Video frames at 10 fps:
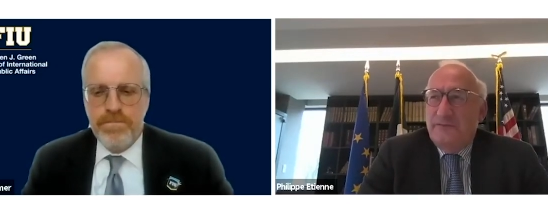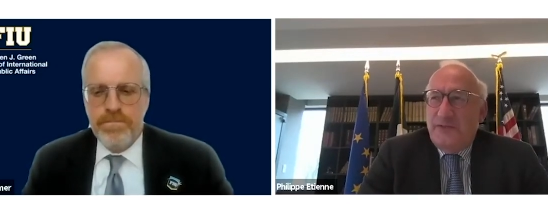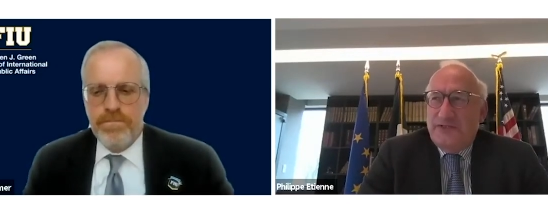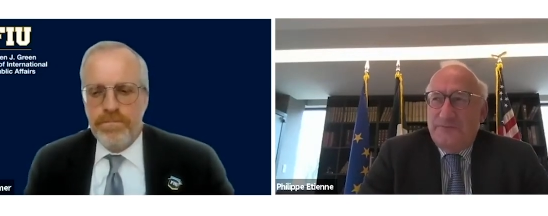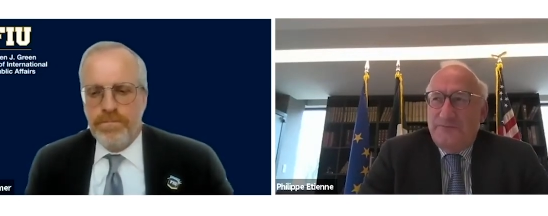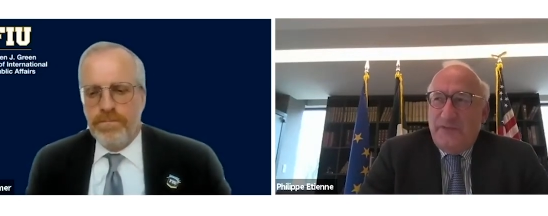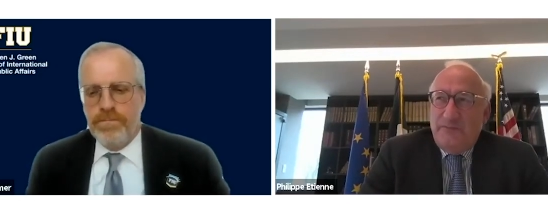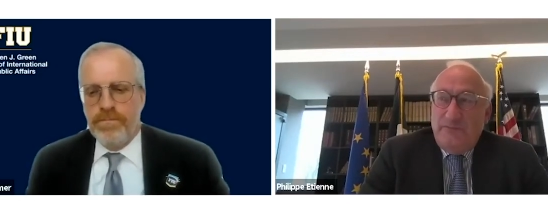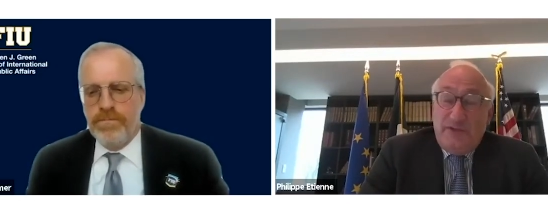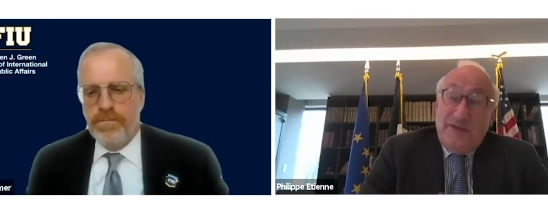Speaker 1: but
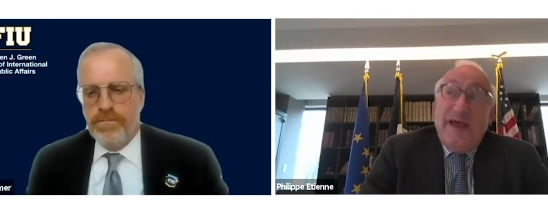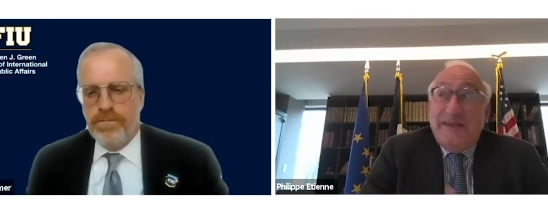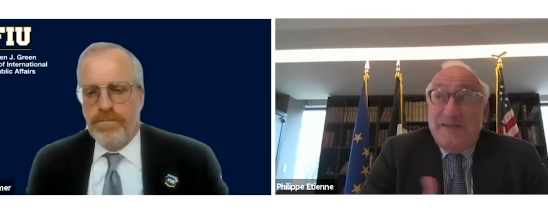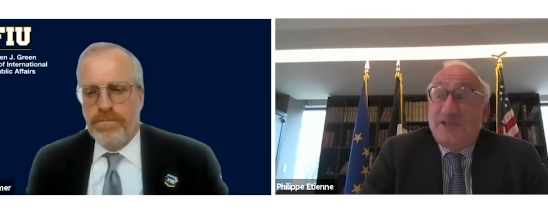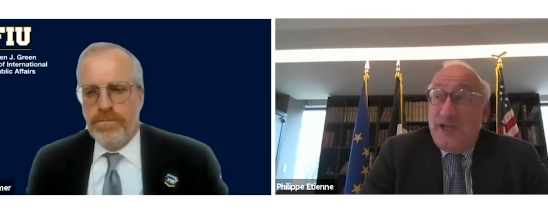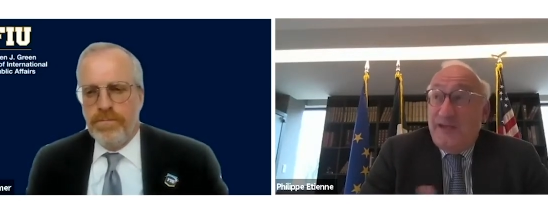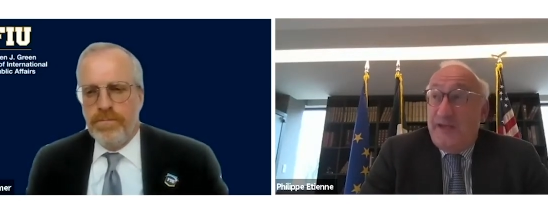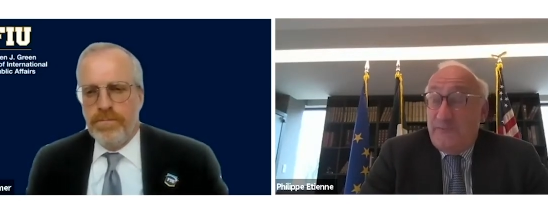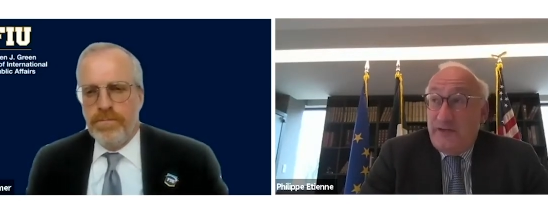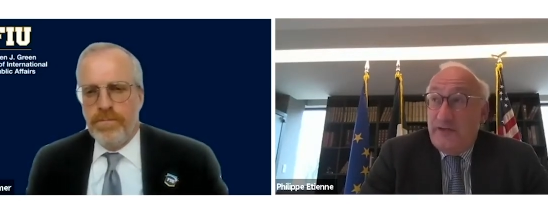but like
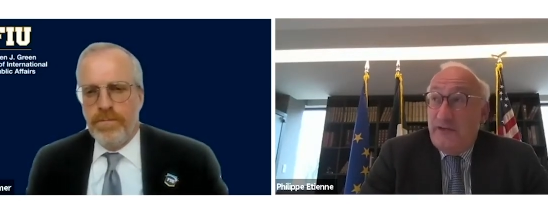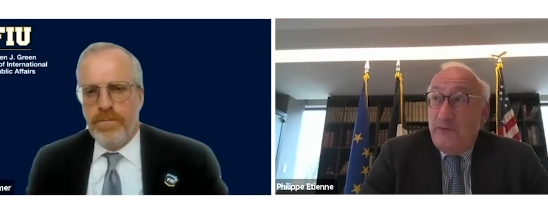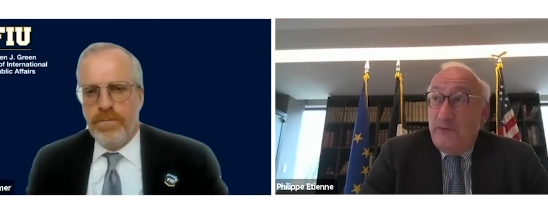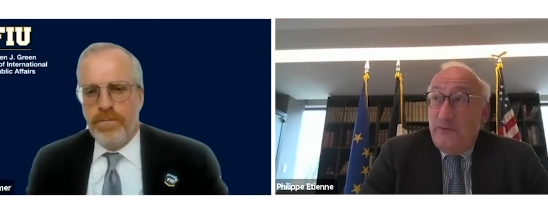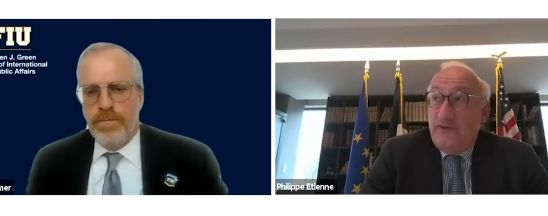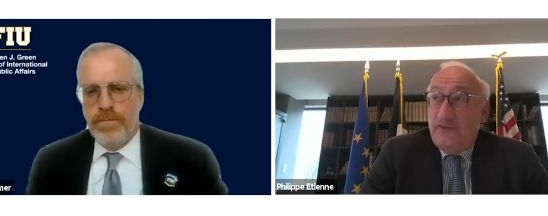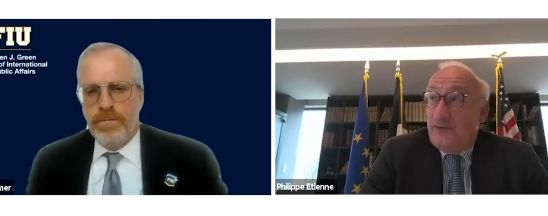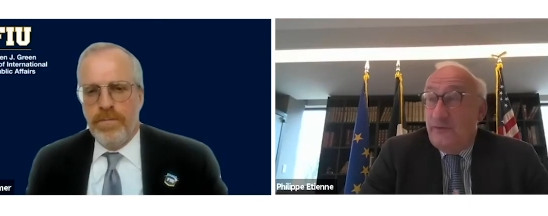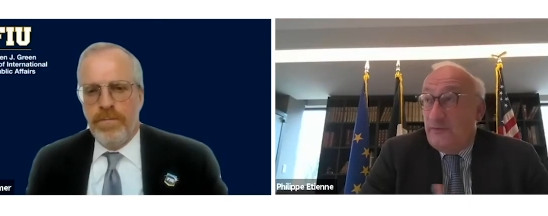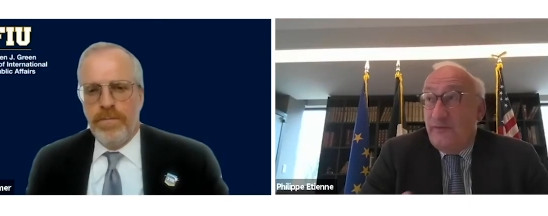China, we
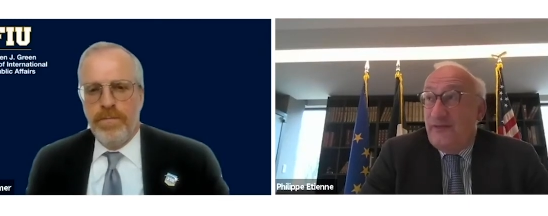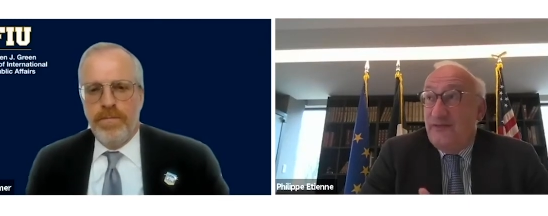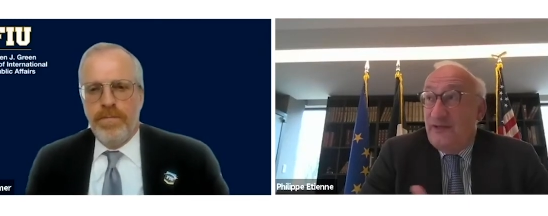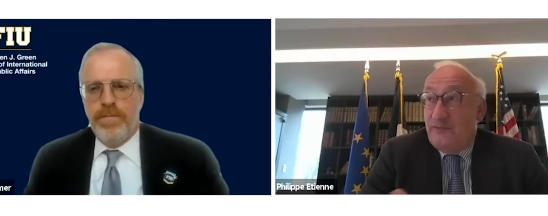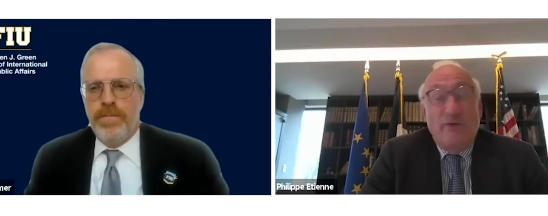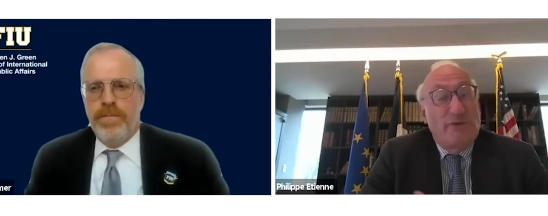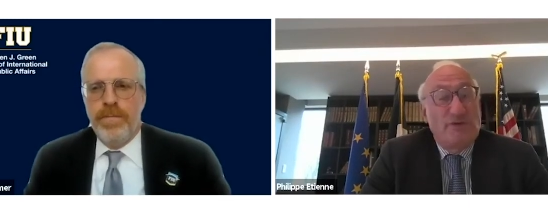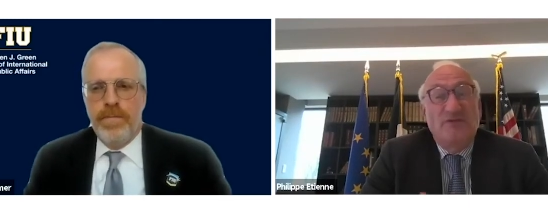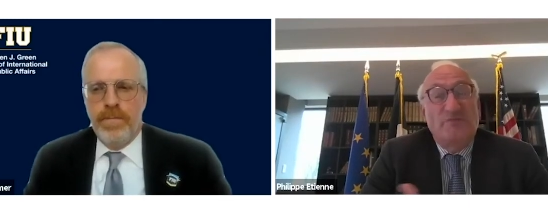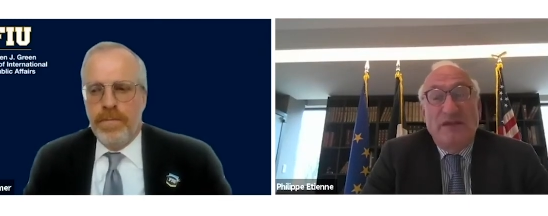also always said we want
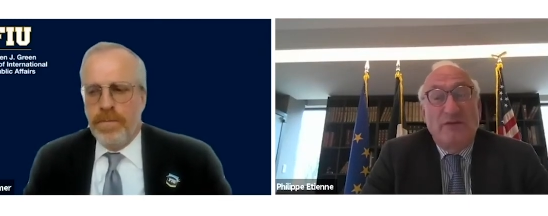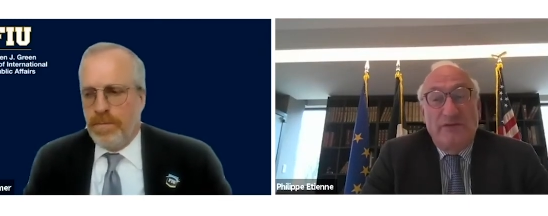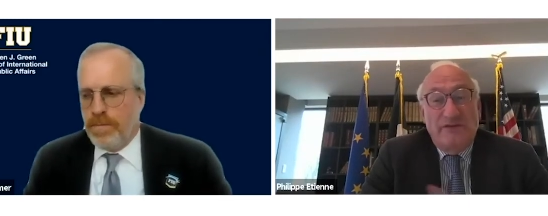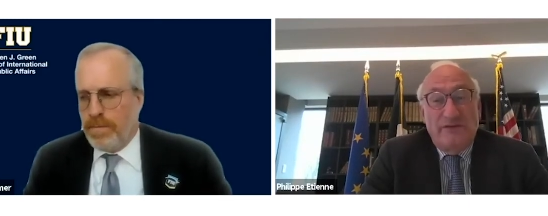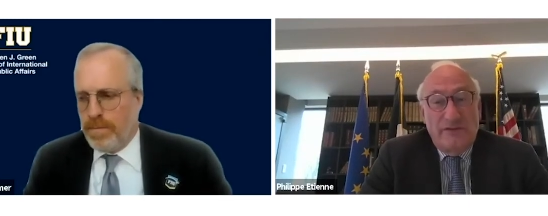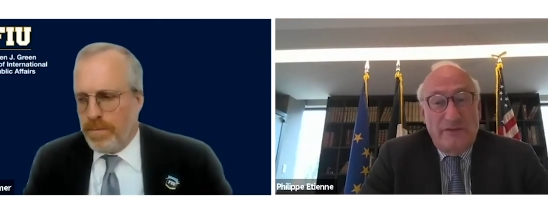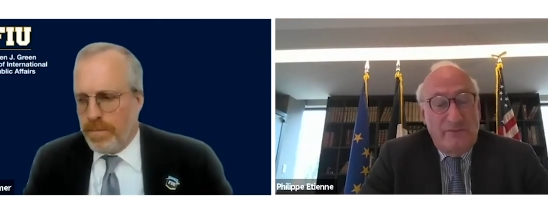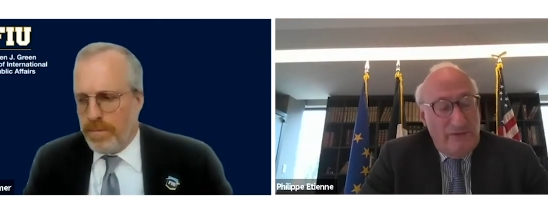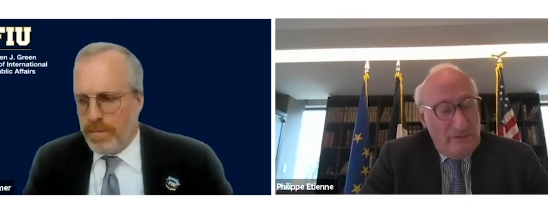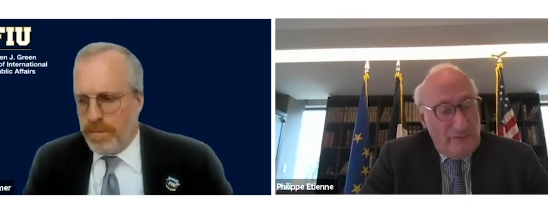to speak with uh,
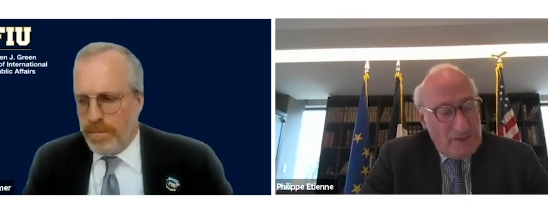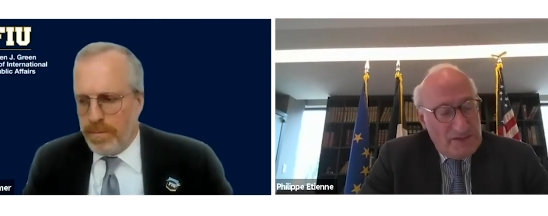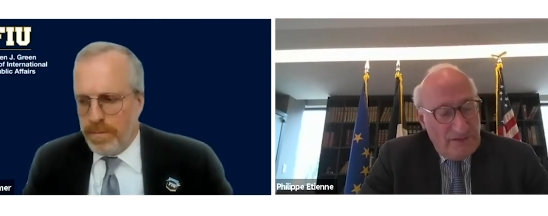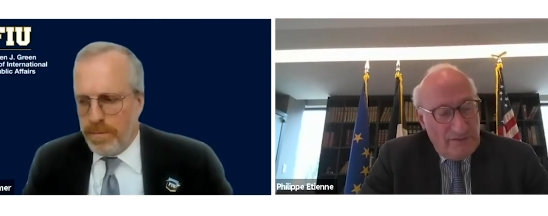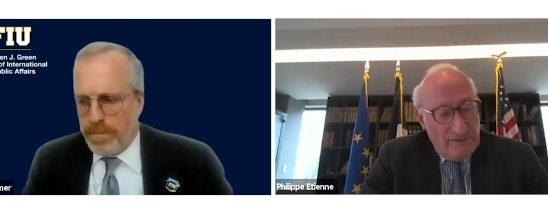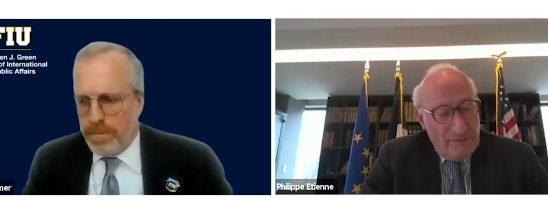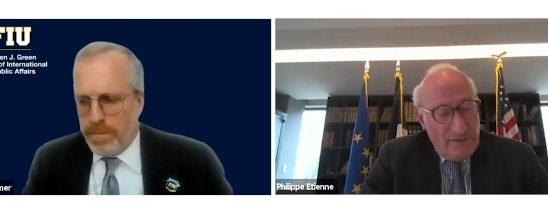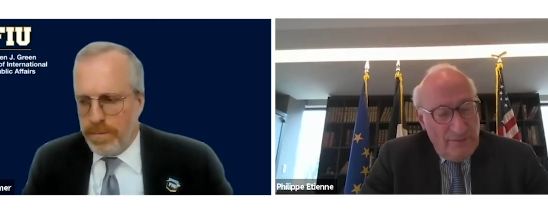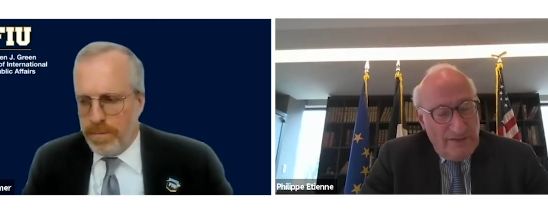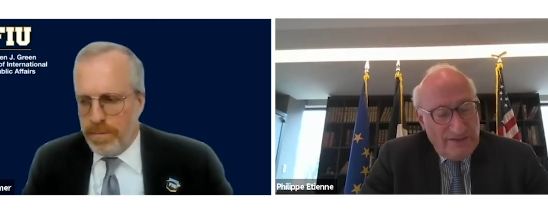with the Russians
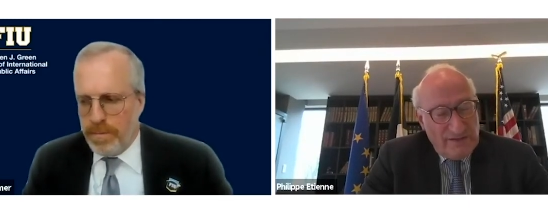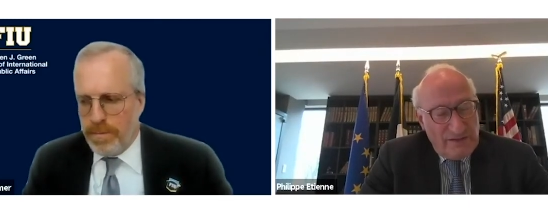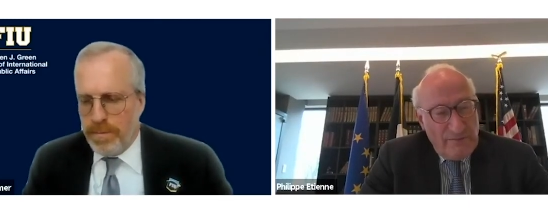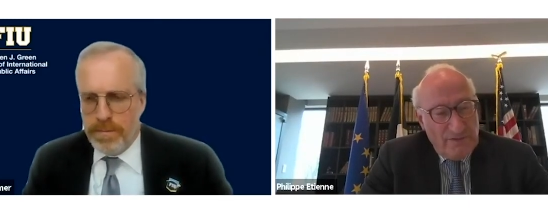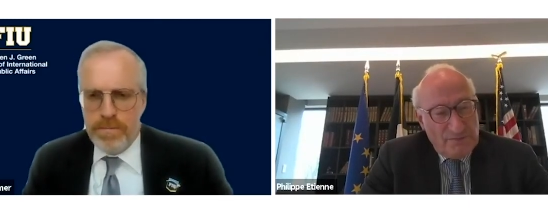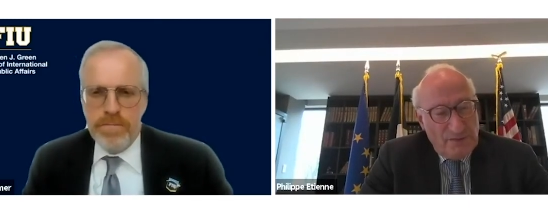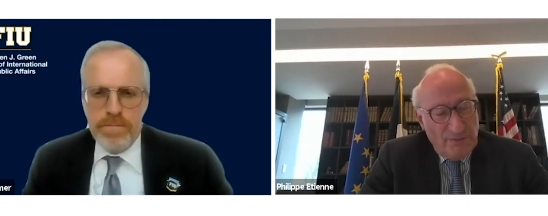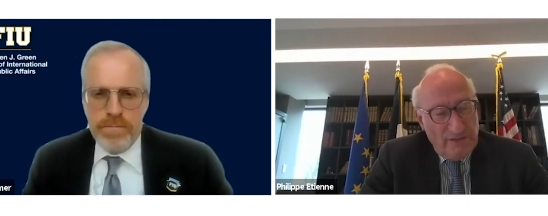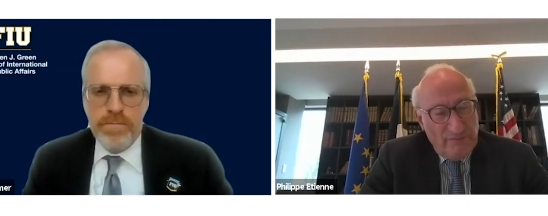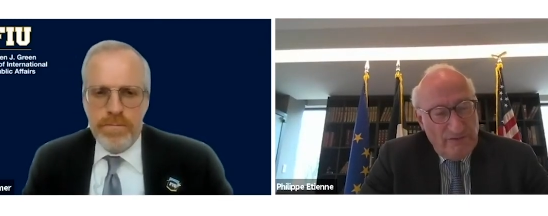about our common
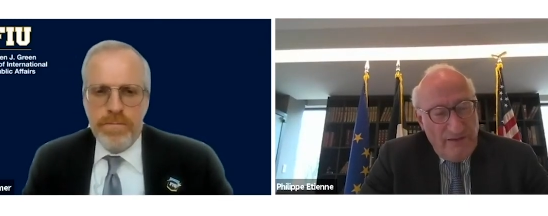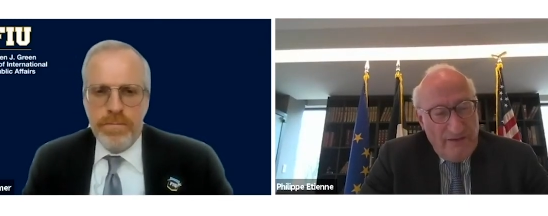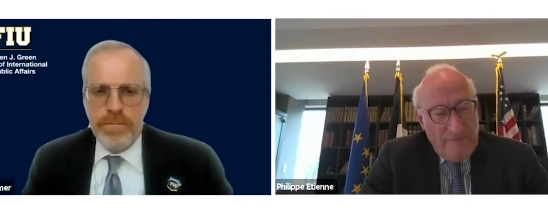problems.